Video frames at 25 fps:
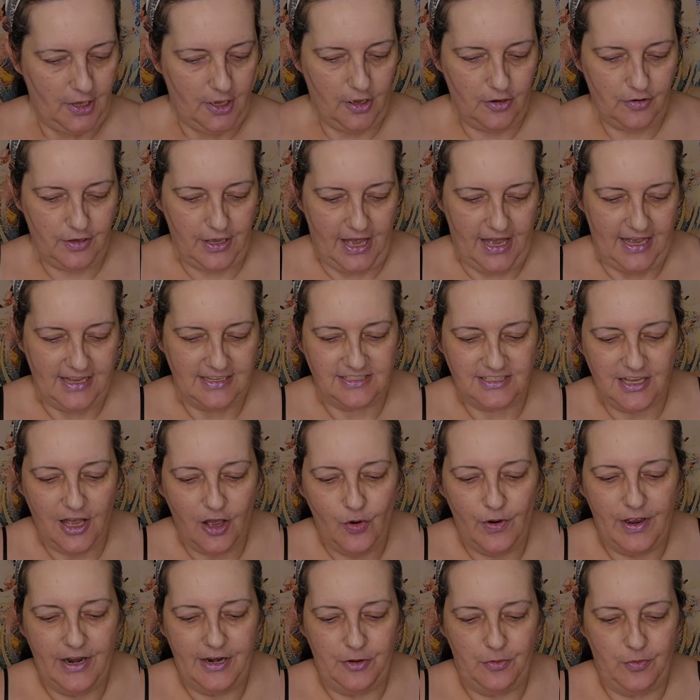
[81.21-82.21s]
Okay,
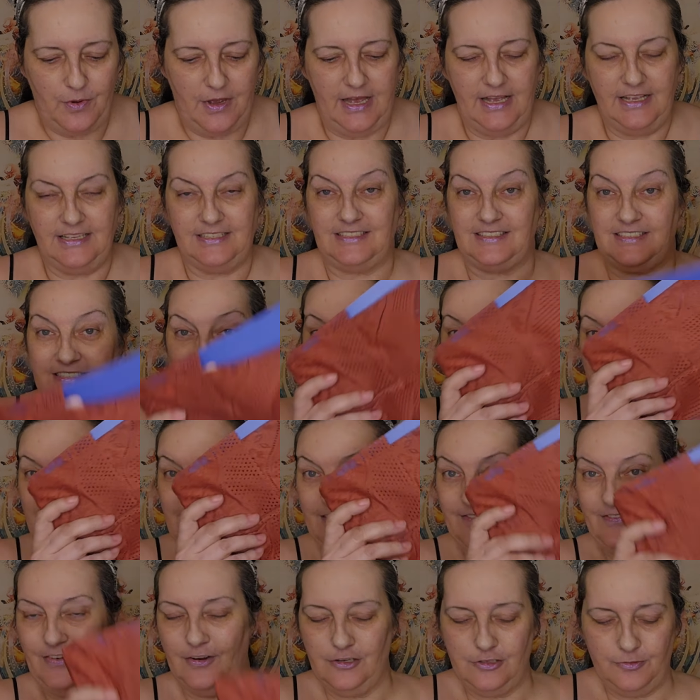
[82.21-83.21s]
so anyways,
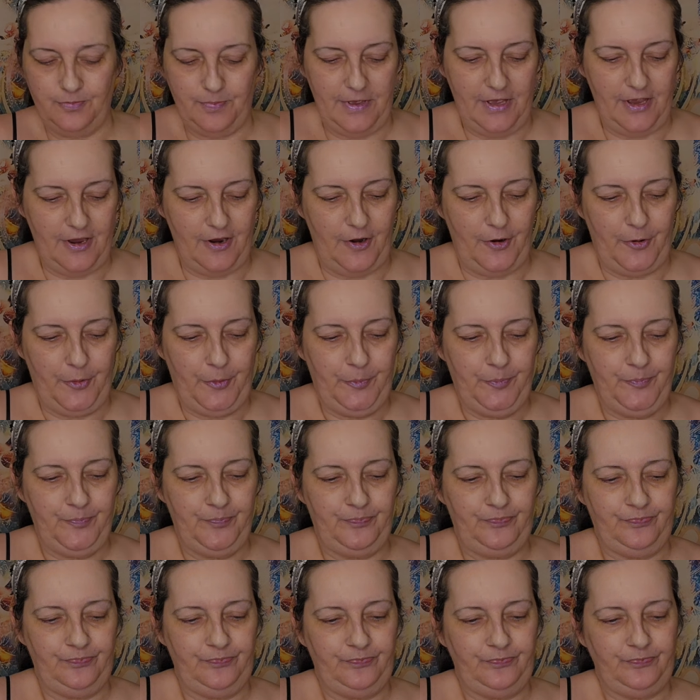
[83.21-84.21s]
first pair.
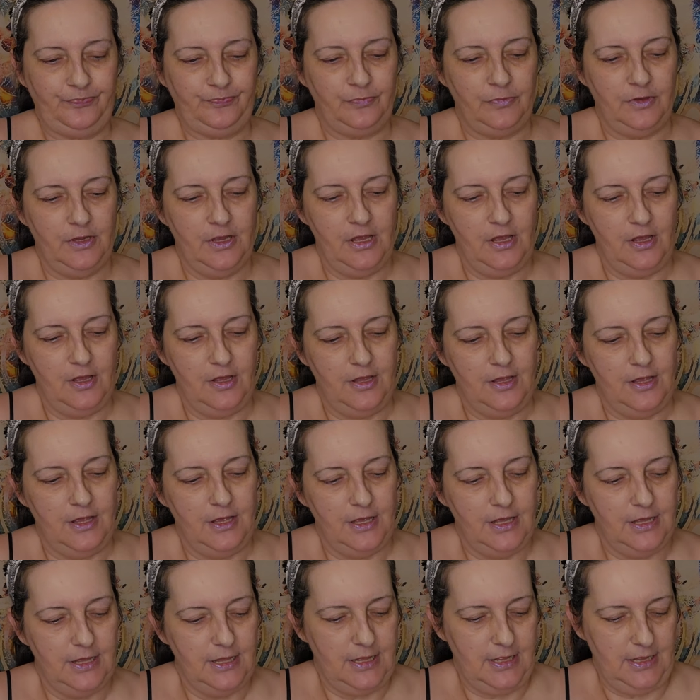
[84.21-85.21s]

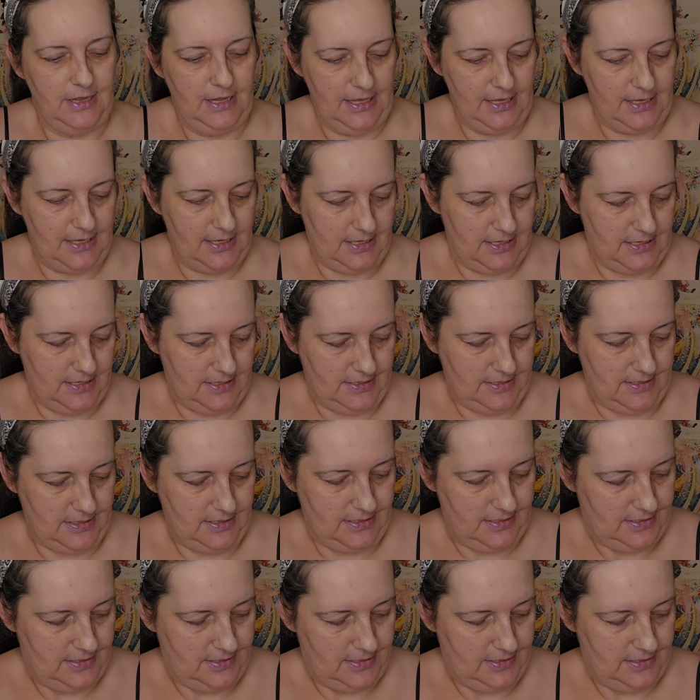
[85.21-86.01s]
I like a